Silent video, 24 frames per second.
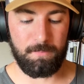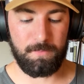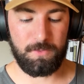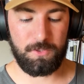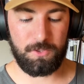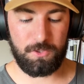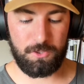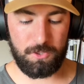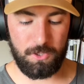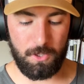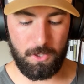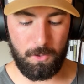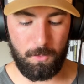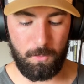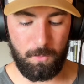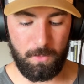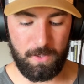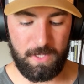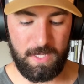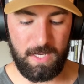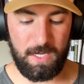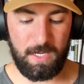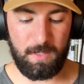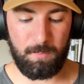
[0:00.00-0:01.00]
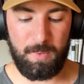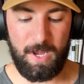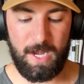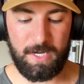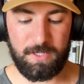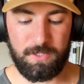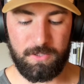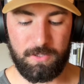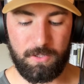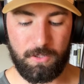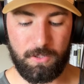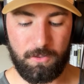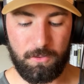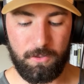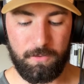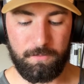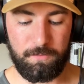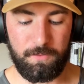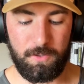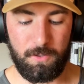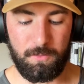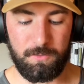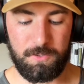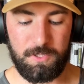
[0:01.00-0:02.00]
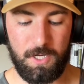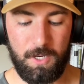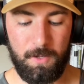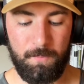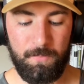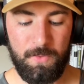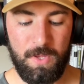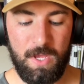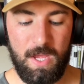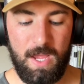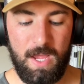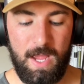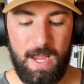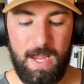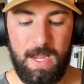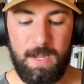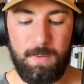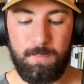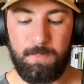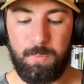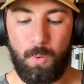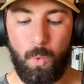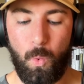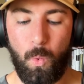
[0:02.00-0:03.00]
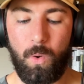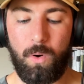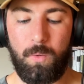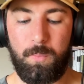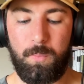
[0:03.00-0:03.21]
So getting back to the cliff notes here, a poor